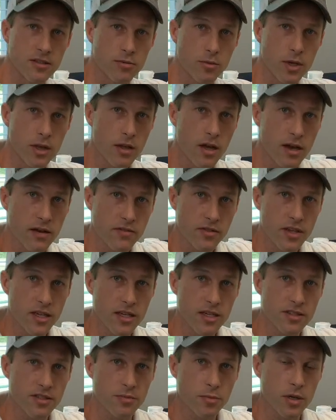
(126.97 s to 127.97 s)
We love
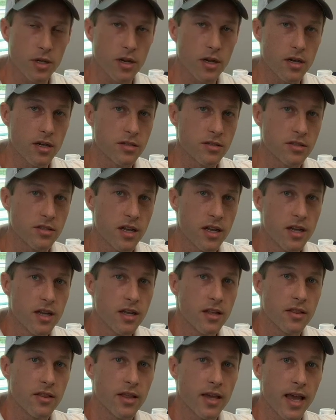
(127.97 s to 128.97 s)
these because
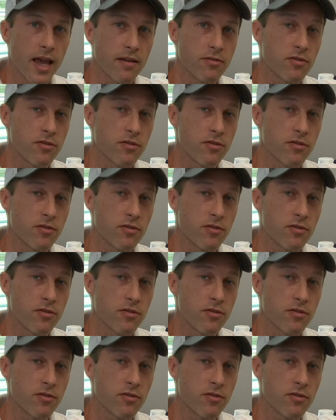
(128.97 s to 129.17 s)
they have